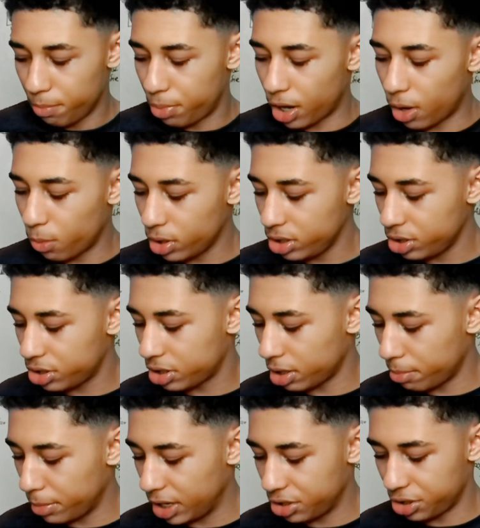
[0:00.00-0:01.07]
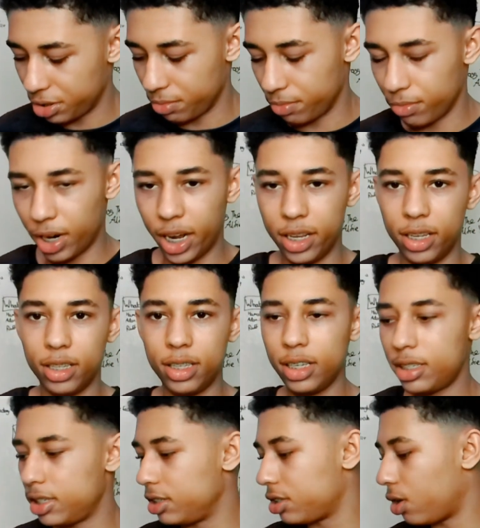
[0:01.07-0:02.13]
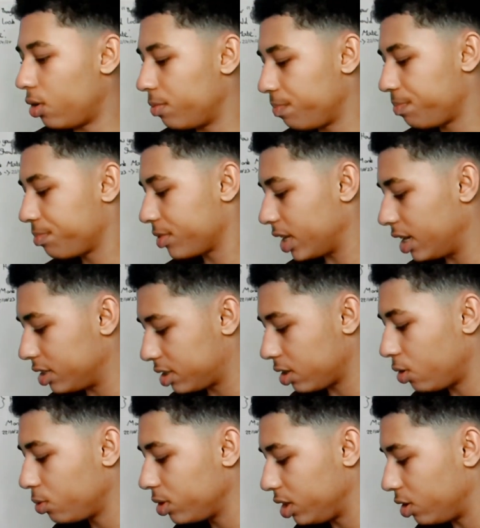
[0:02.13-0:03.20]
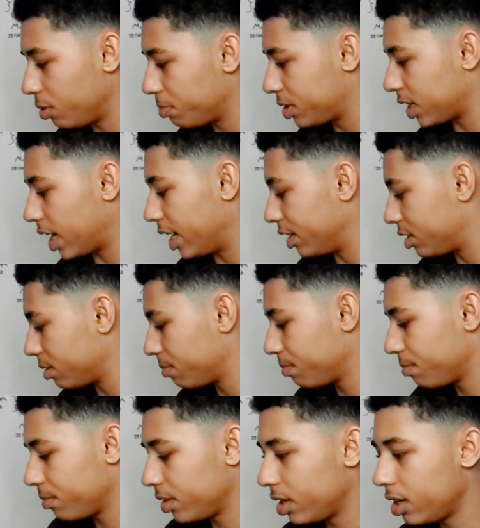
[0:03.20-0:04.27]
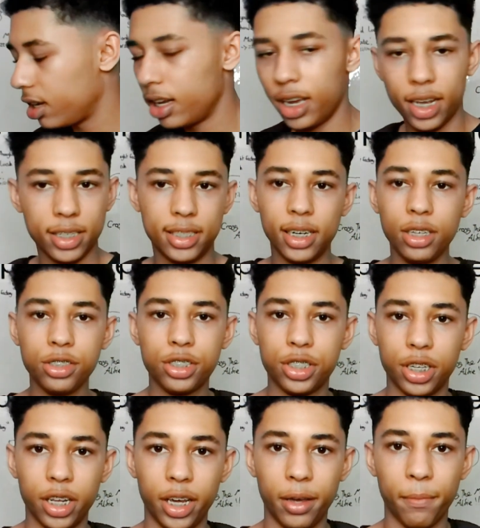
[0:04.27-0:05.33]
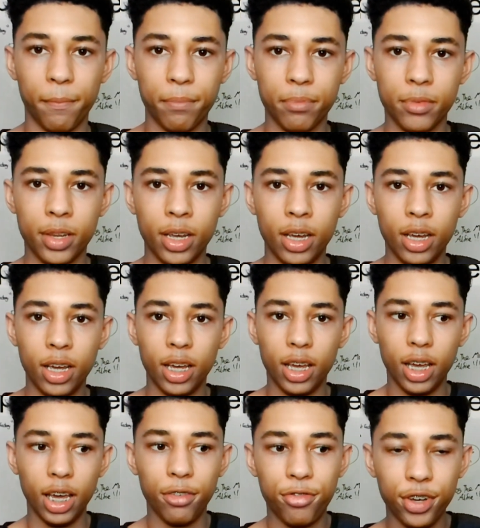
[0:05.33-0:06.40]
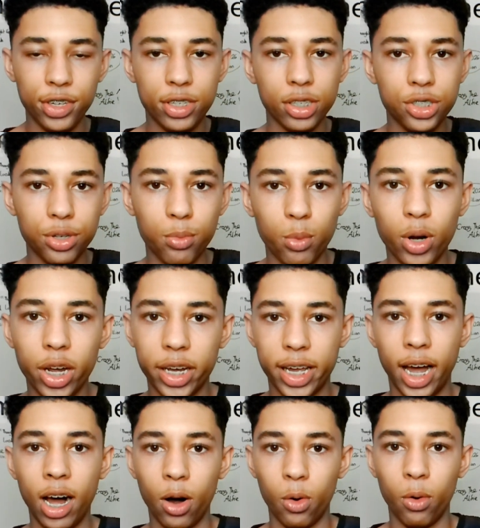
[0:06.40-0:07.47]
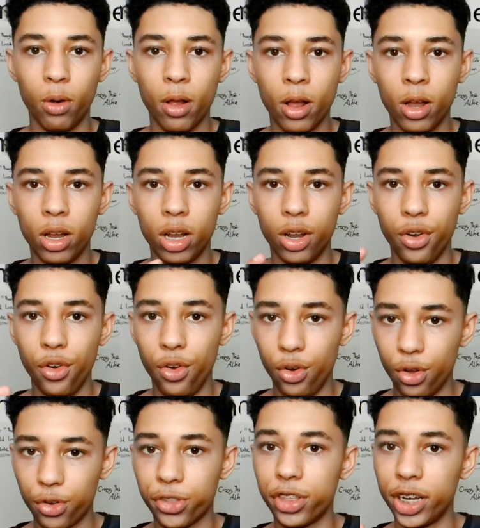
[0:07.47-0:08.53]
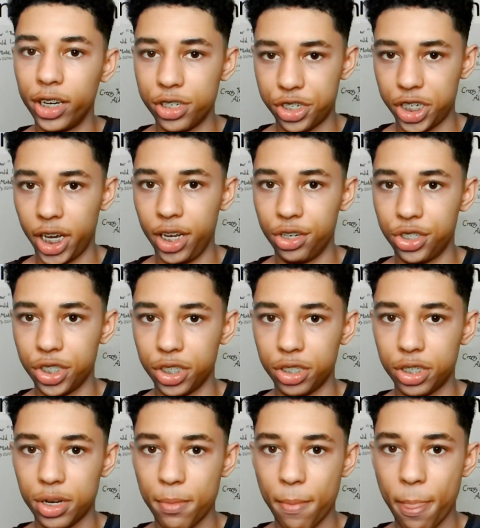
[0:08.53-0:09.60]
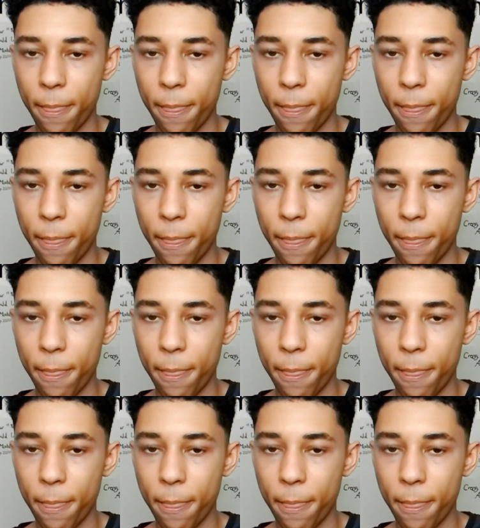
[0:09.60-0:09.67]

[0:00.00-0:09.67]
But I want you to imagine, right, it's only upside. Essentially, if it doesn't work out, nothing changes.